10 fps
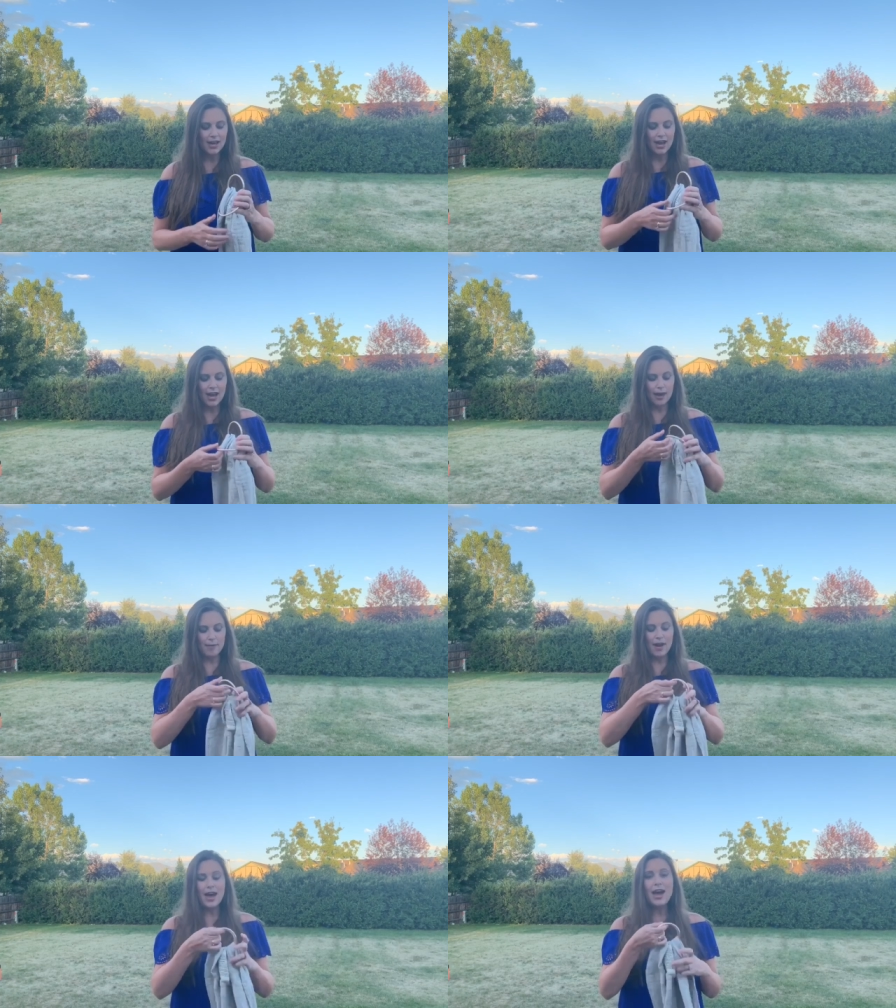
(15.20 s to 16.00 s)

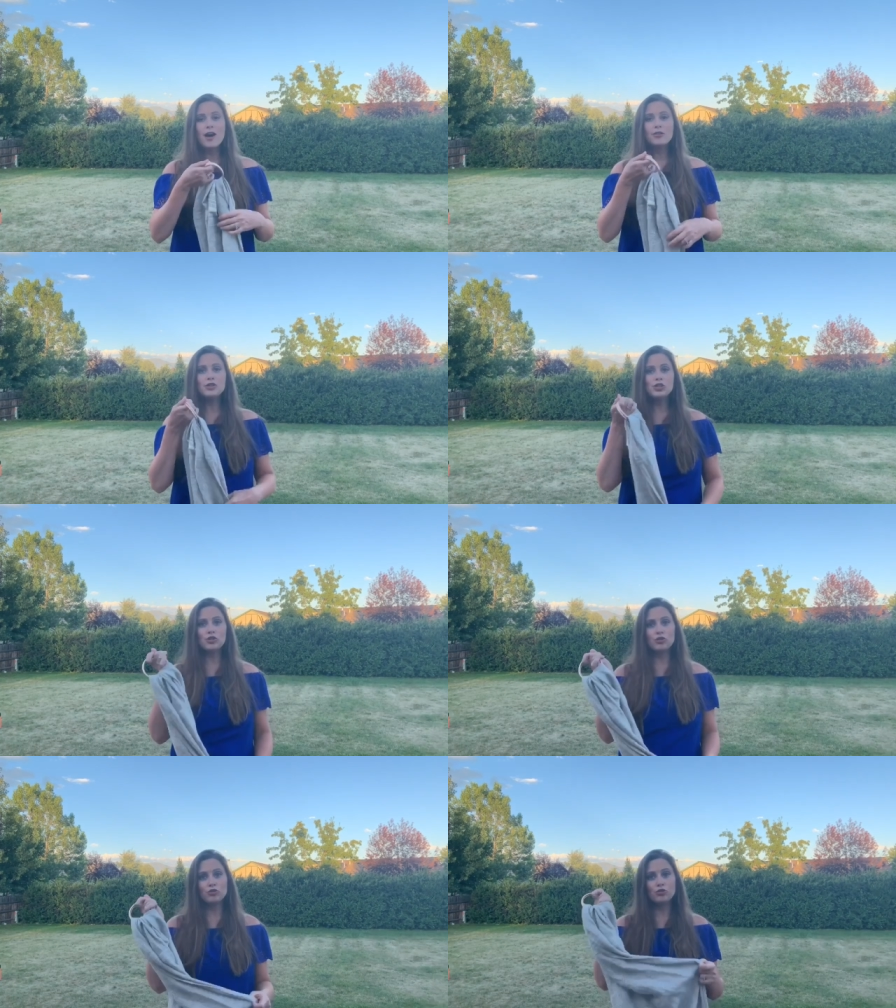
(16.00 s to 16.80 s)
about how to
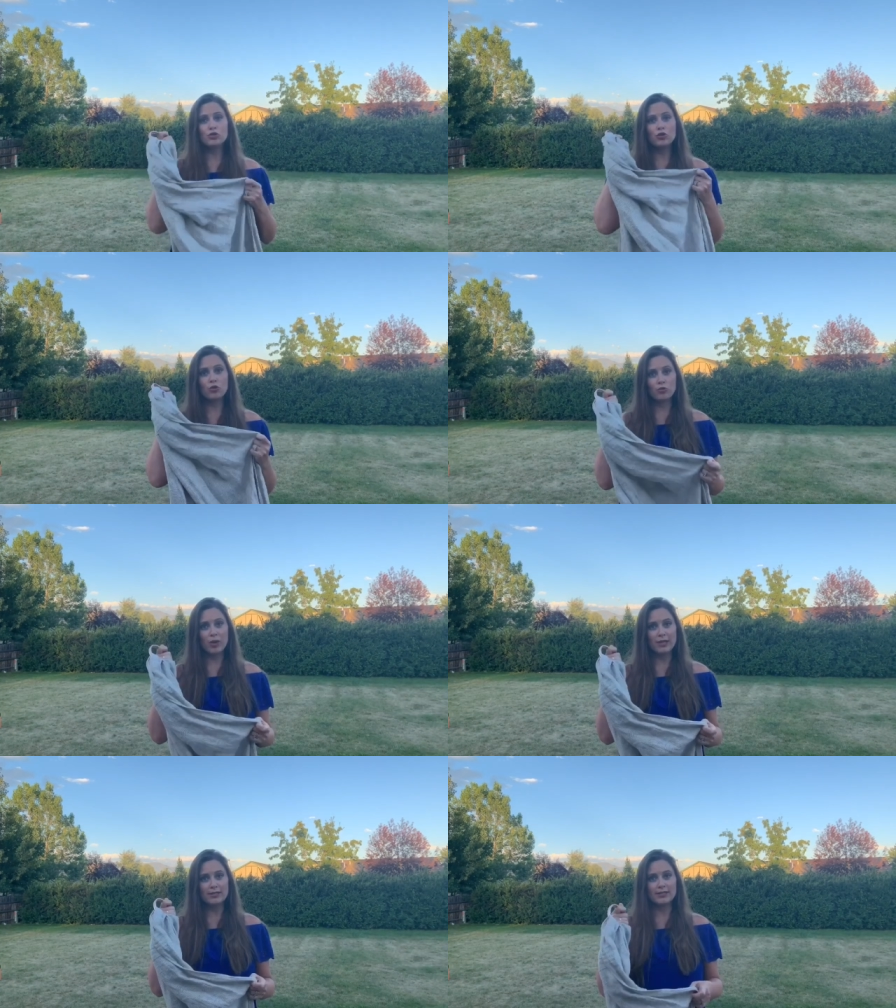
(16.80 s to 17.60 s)
use the
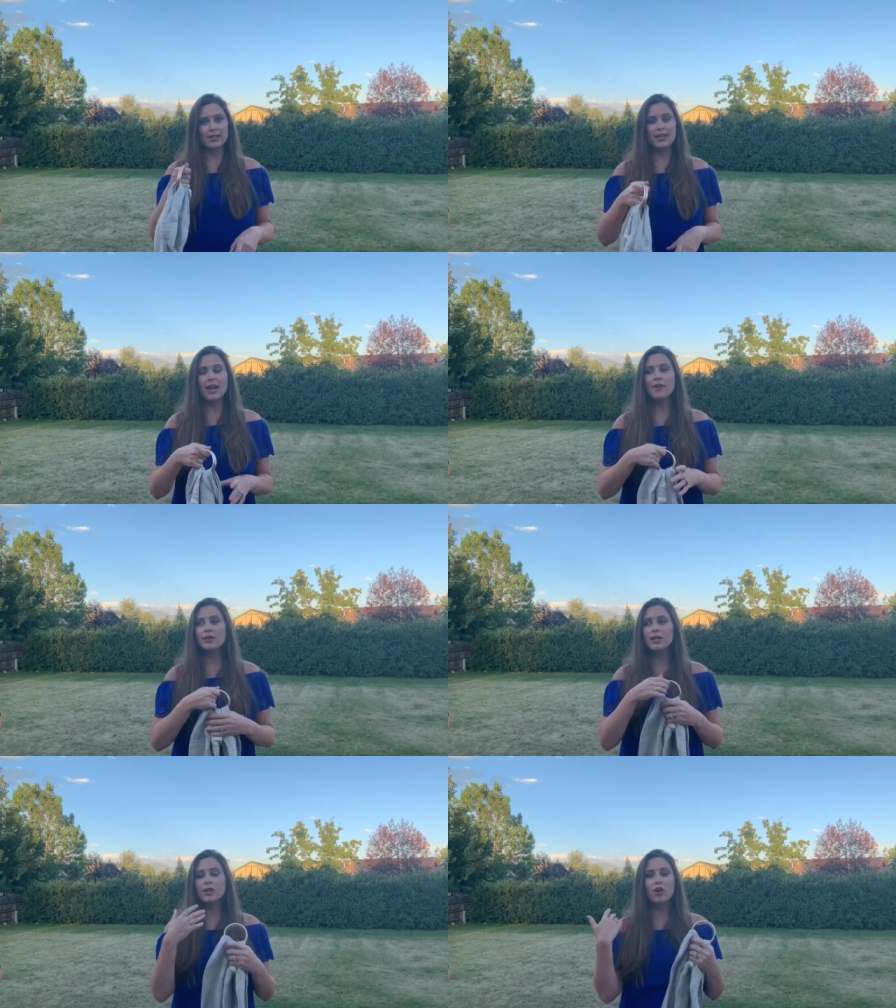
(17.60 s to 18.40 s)
ring sling, how to
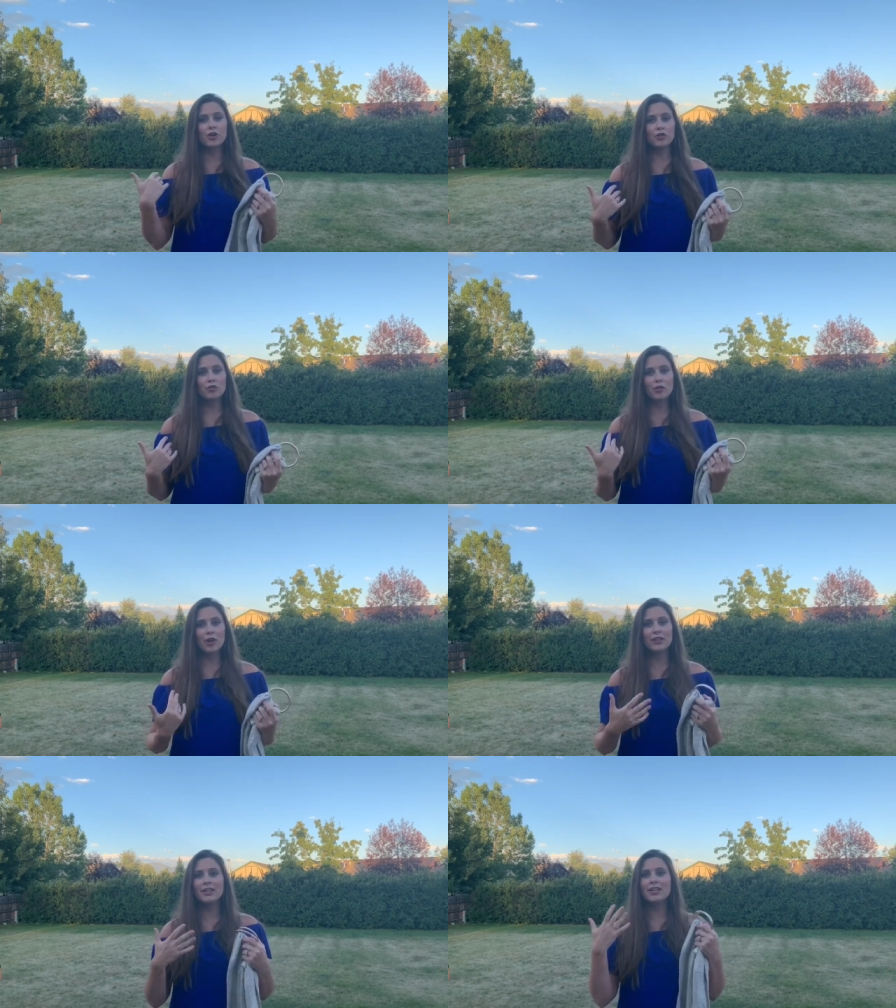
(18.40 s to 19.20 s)
get it on you
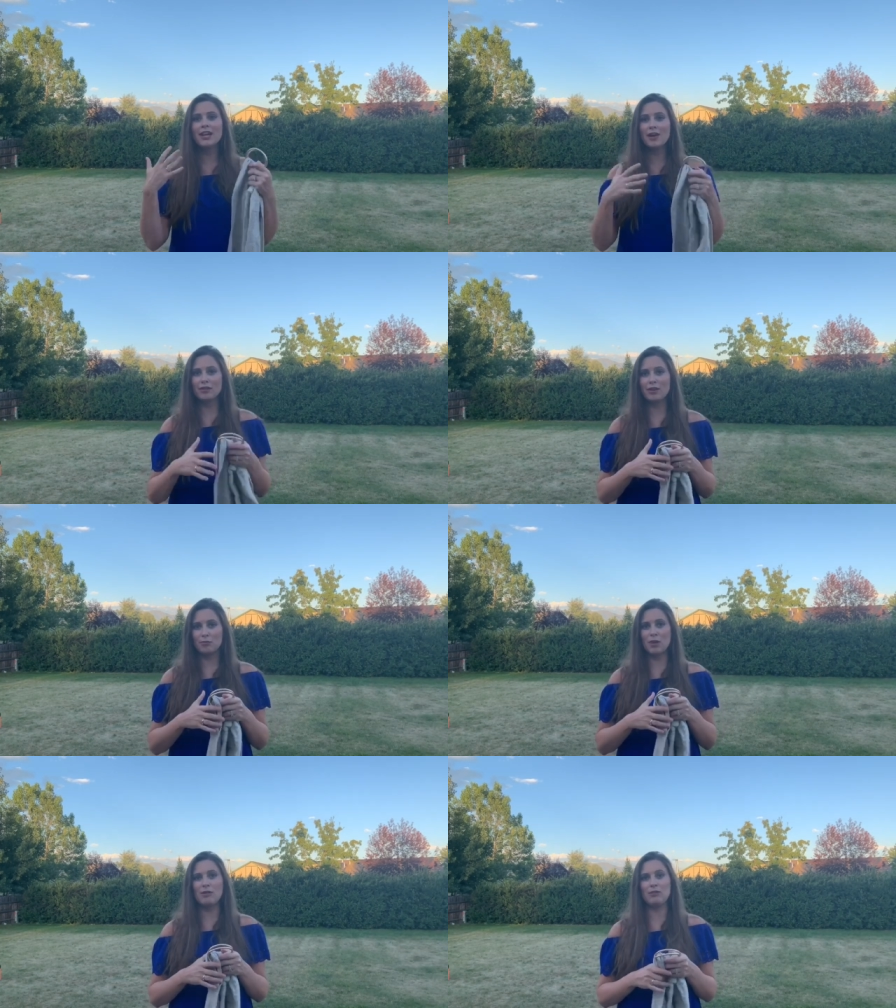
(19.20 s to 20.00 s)
correctly and how to get
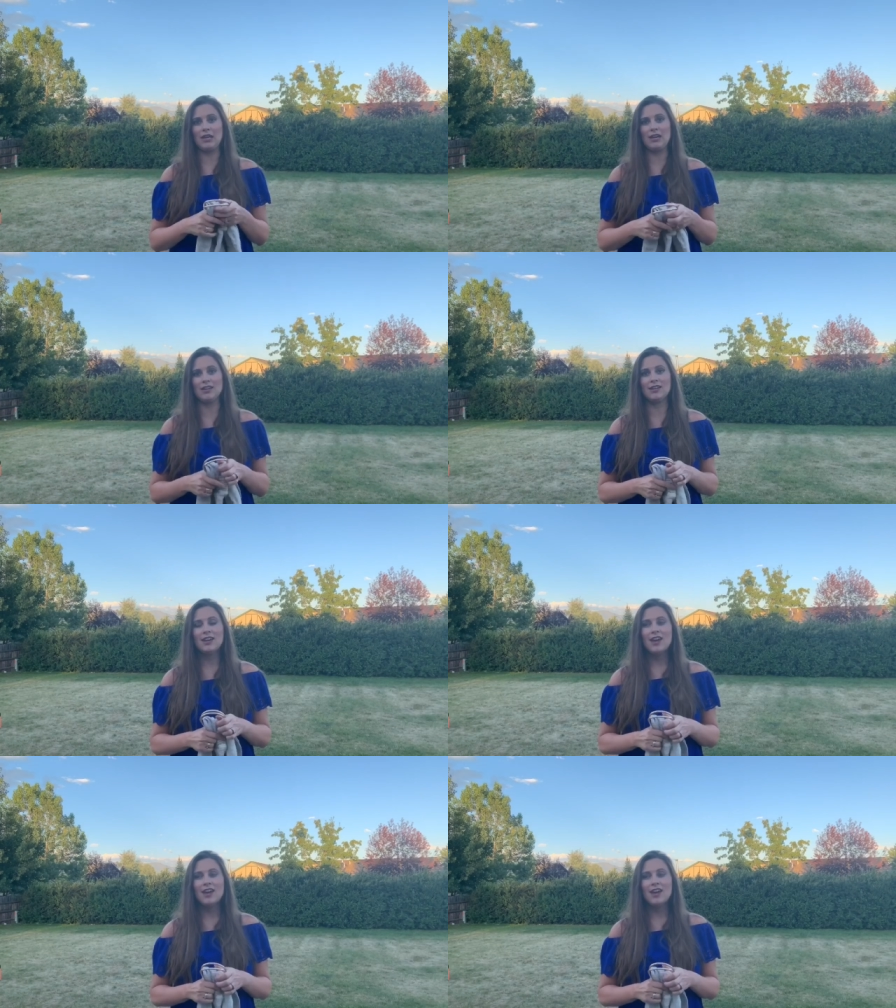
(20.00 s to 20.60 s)
baby in.